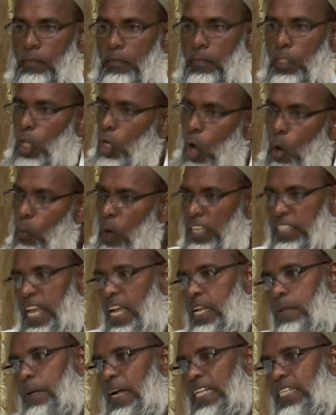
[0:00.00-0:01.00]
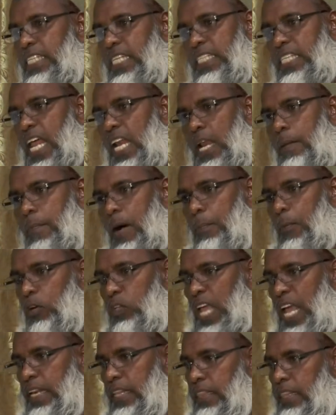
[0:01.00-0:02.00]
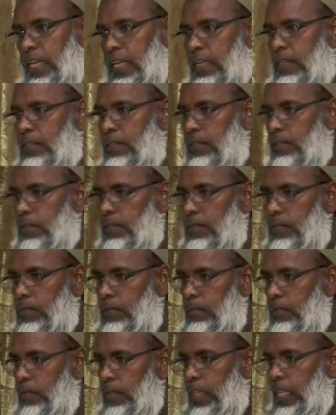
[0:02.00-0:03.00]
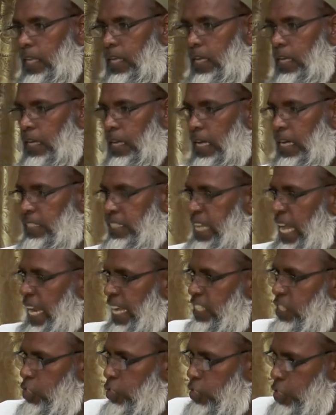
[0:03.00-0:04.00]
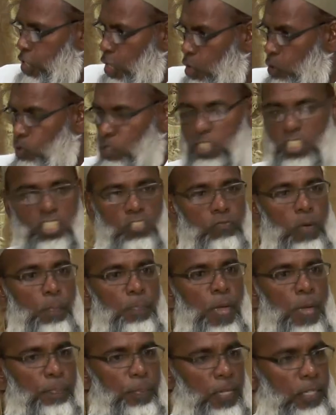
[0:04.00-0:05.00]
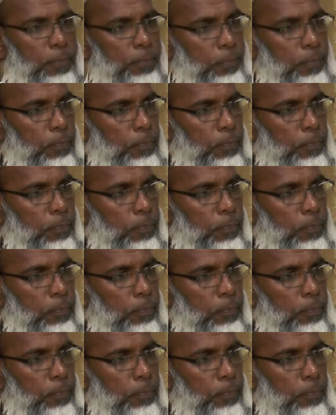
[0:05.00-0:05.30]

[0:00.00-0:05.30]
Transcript: They don't want anybody to tell them about anything. It's an excuse for people